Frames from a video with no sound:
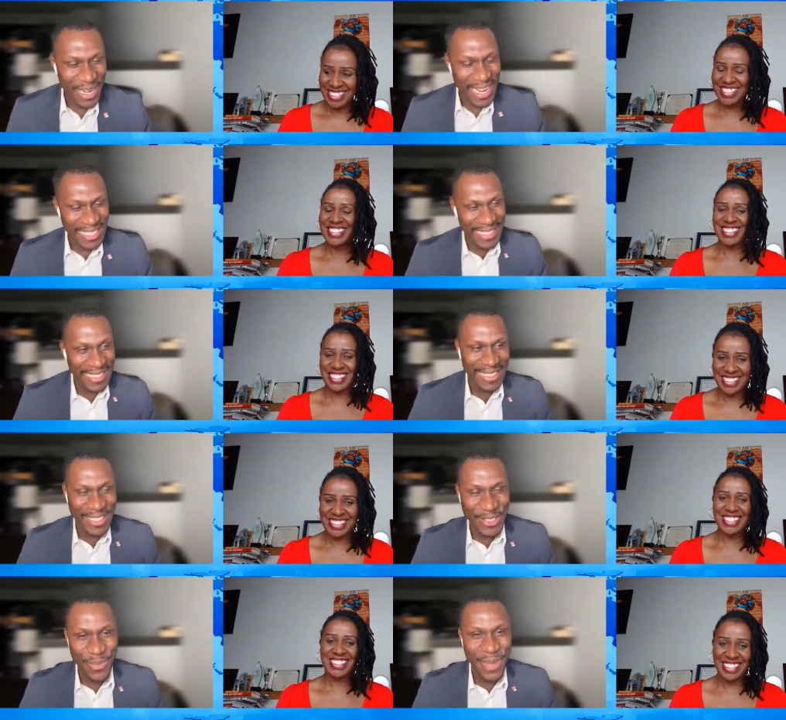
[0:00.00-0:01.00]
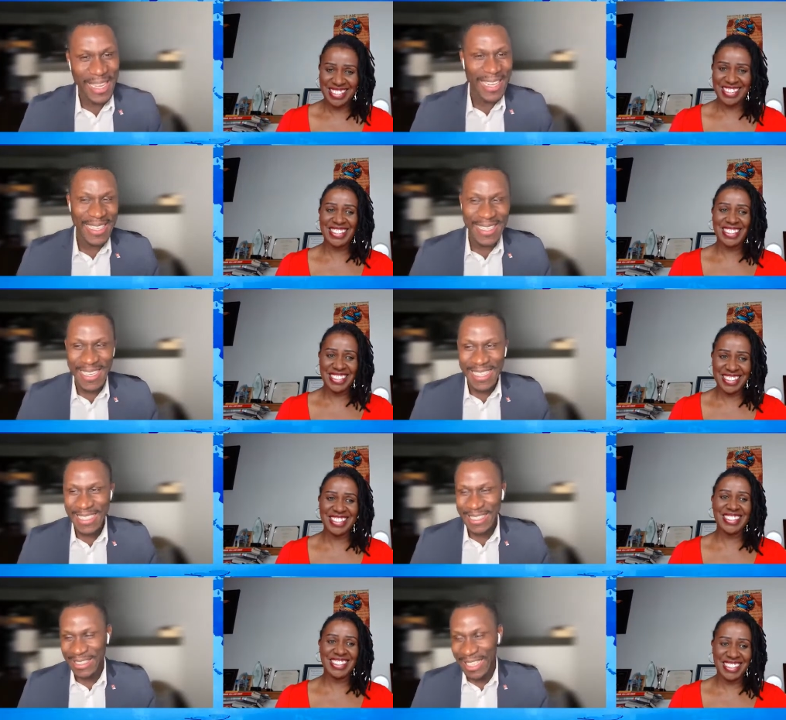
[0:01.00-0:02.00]
Speaker 1: we can certainly do better.
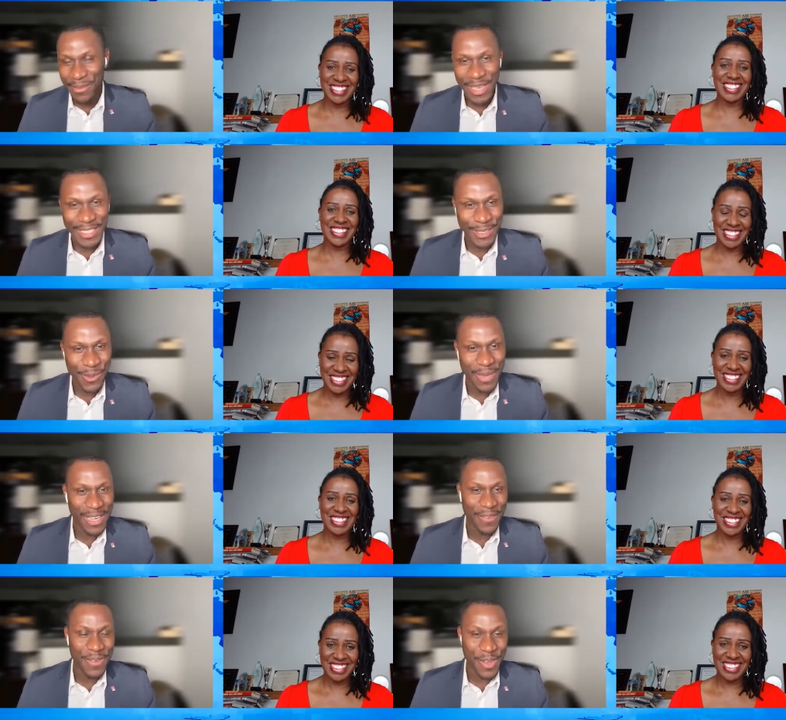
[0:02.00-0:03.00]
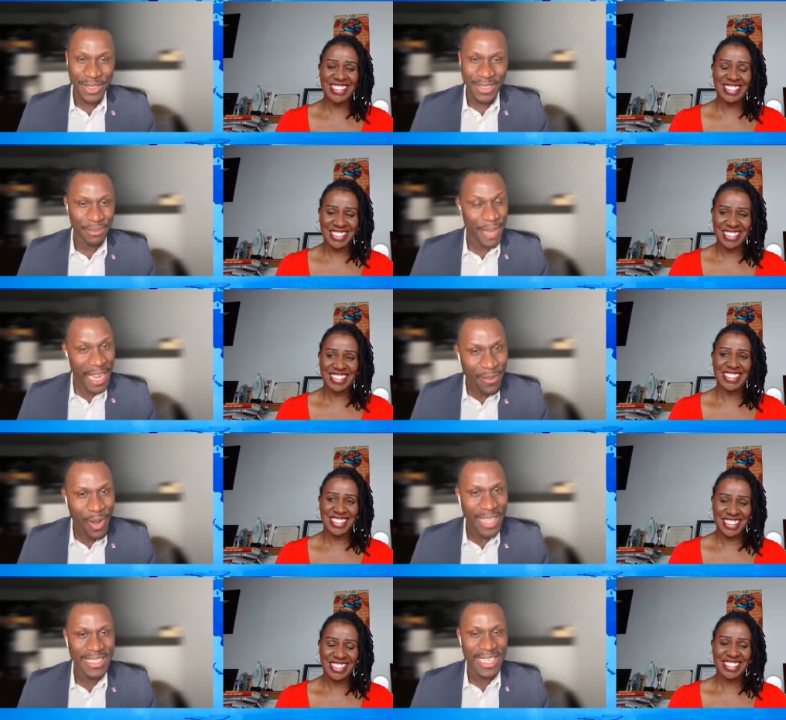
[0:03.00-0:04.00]
Indeed, celebrating women and of course, paying
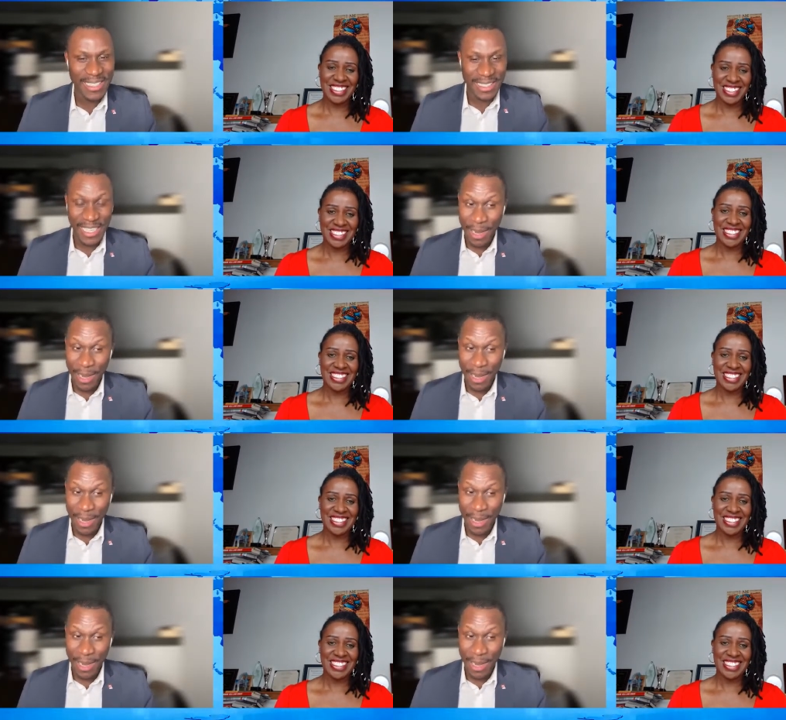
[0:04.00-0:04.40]
more attention.